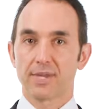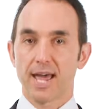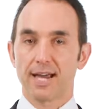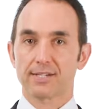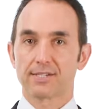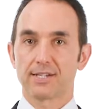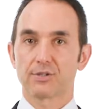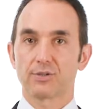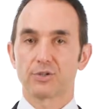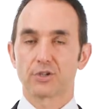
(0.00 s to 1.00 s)
the
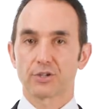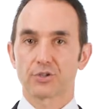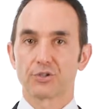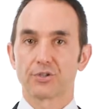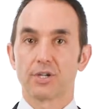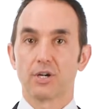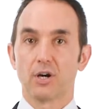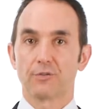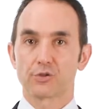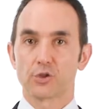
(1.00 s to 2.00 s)
accidental injection
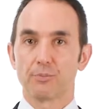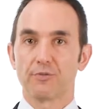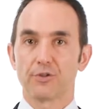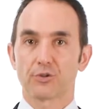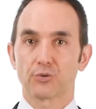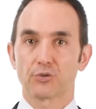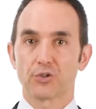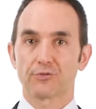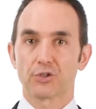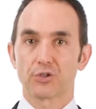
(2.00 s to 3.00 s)
of superficial
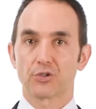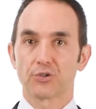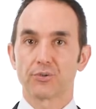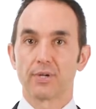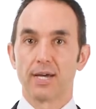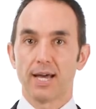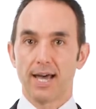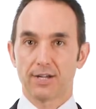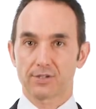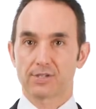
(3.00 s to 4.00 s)
soft tissue
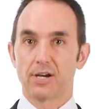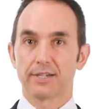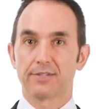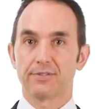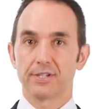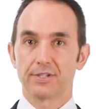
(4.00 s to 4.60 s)
outside the